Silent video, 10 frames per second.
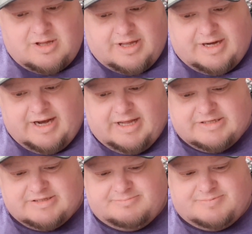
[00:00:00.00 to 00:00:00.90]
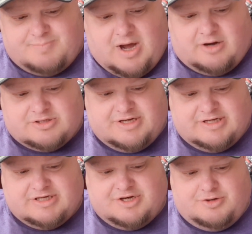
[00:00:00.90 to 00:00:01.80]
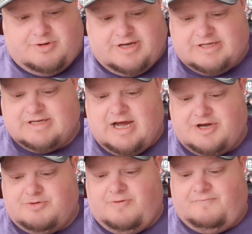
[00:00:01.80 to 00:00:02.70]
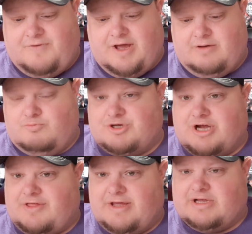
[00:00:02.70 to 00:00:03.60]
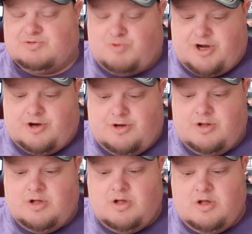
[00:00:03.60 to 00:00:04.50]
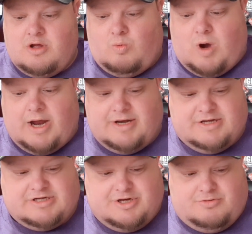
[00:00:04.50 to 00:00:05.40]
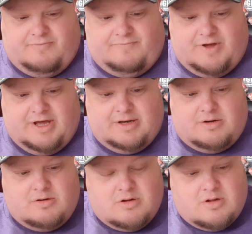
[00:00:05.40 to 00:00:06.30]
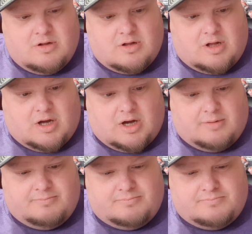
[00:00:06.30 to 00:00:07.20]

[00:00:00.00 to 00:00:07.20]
it has some models it doesn't do. It does not do a fit, which I think is weird. Why it doesn't do a fit. That